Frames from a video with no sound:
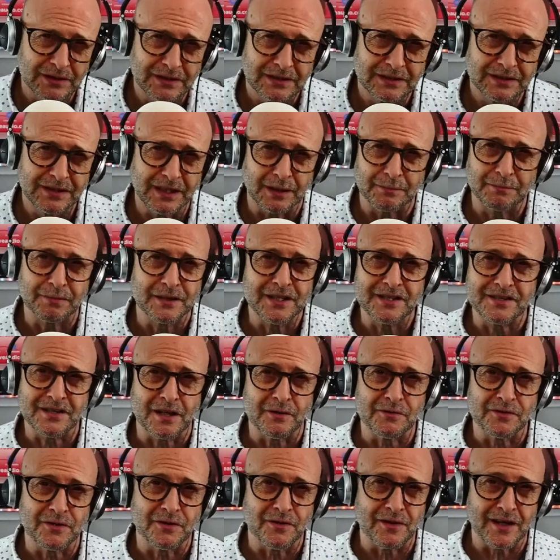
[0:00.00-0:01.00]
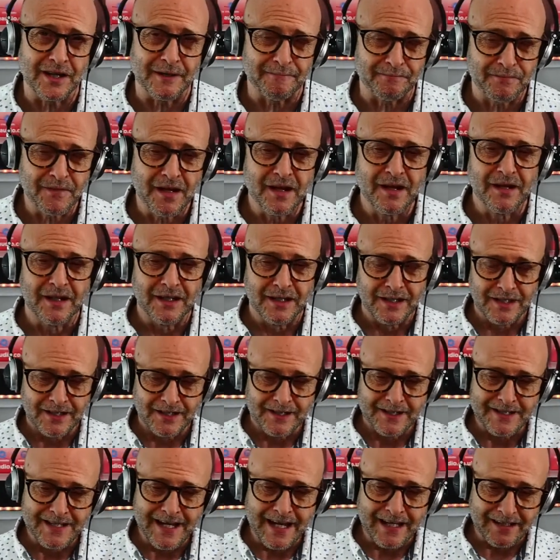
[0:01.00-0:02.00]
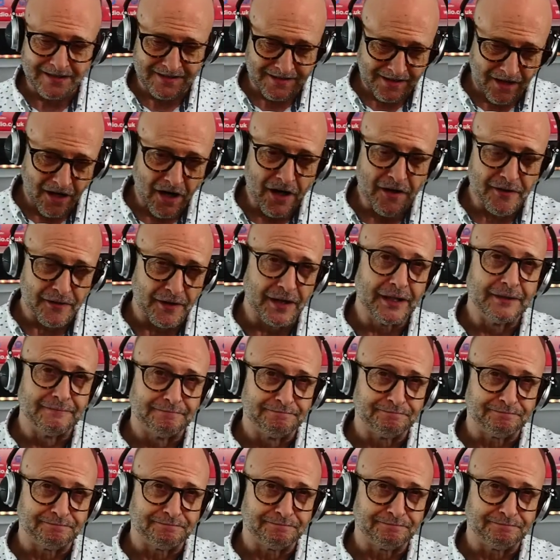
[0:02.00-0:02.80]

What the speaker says: You know, please don't do that. Get either